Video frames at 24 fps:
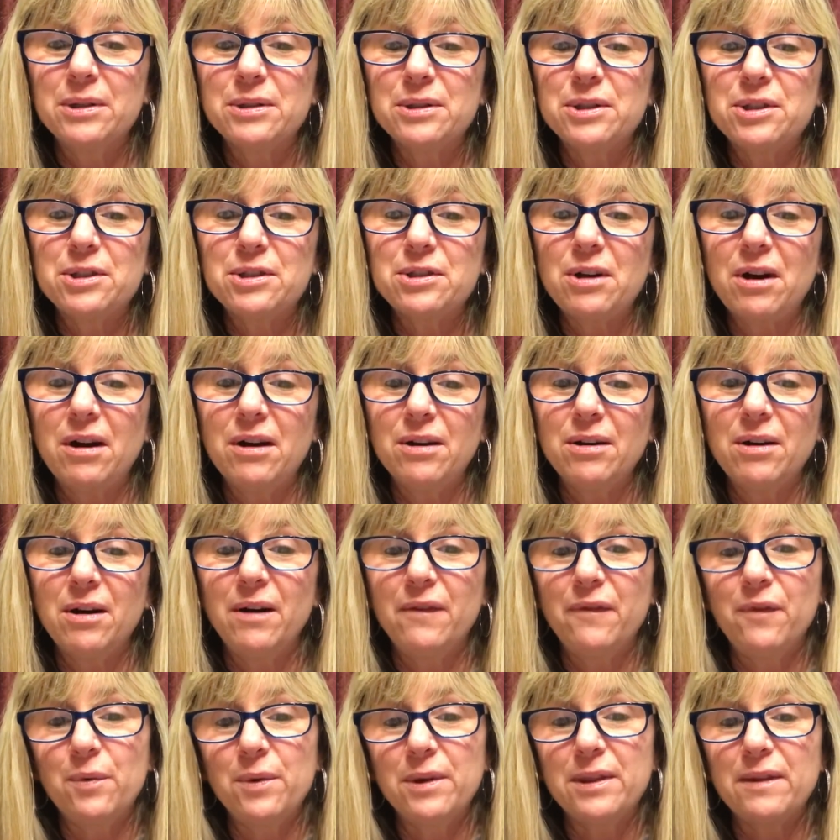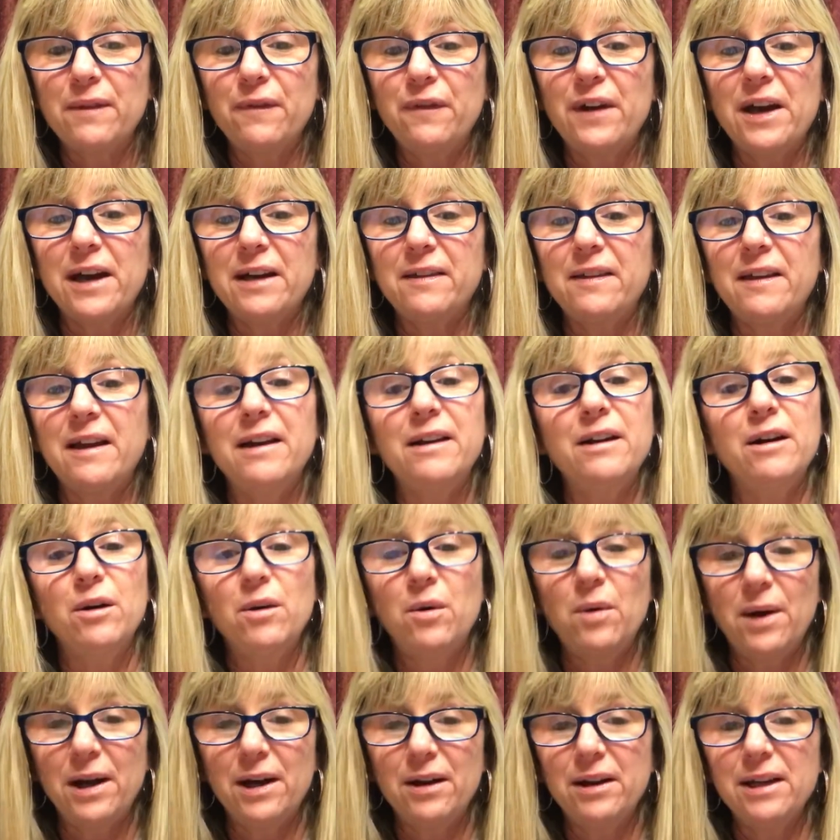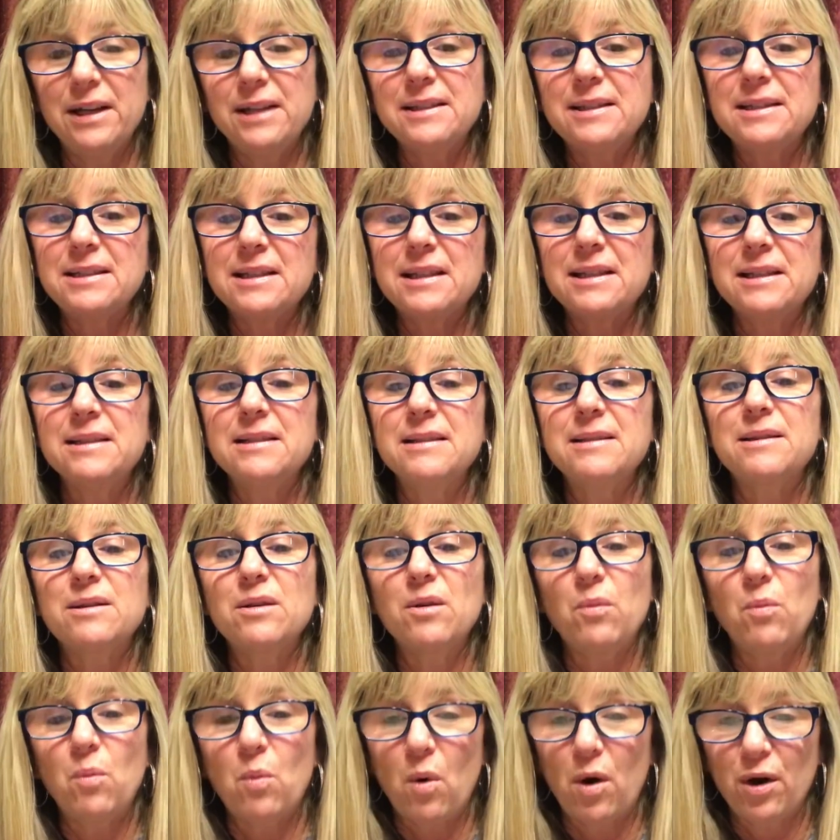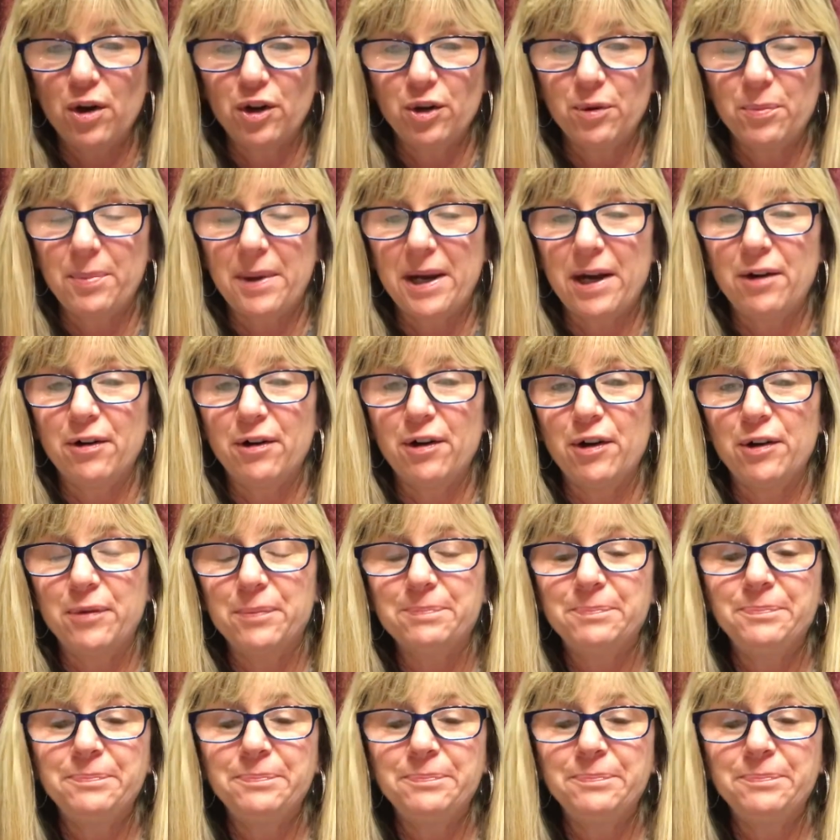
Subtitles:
start off with the fact that Aquarius is the water bearer.